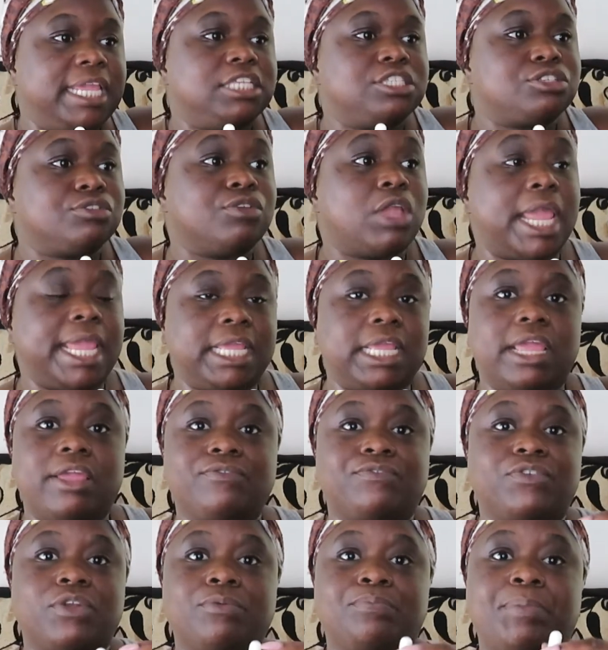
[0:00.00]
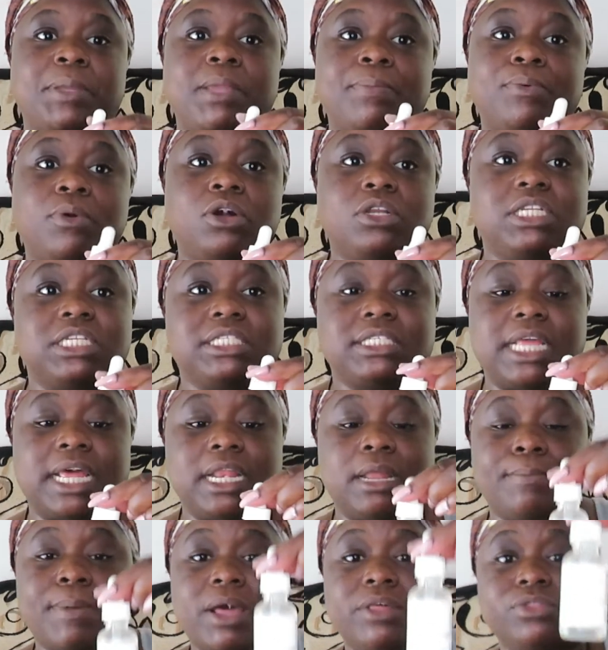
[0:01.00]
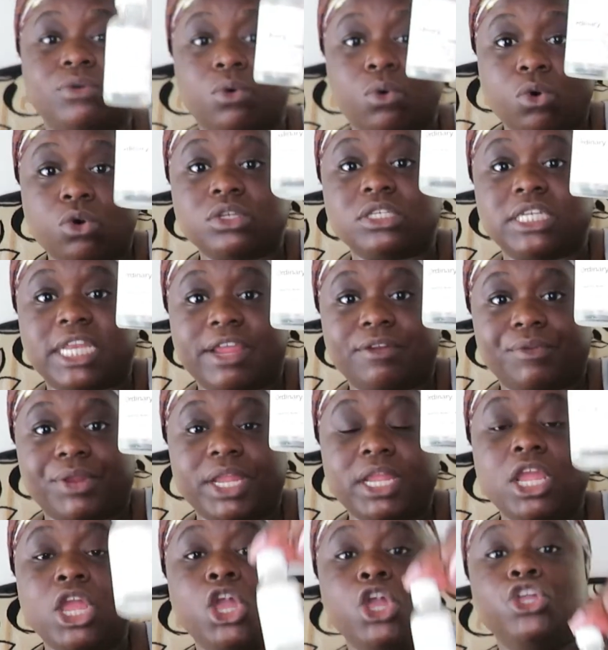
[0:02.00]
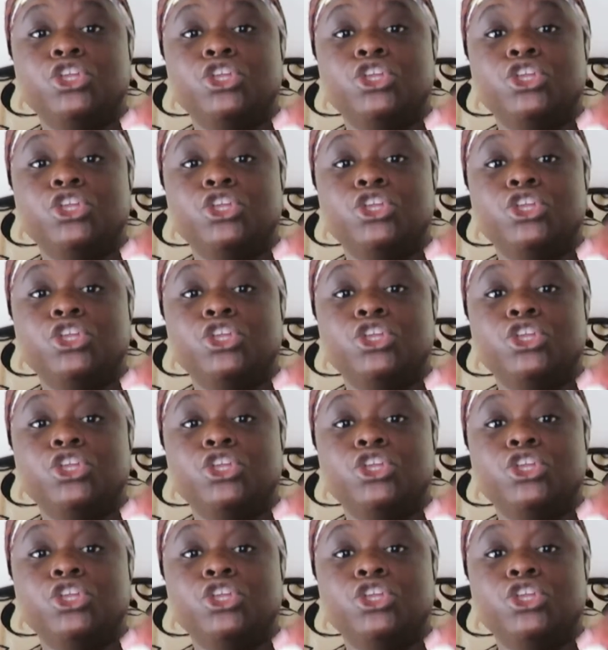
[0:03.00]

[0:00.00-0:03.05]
It's, it, if the people understand about the ordinary,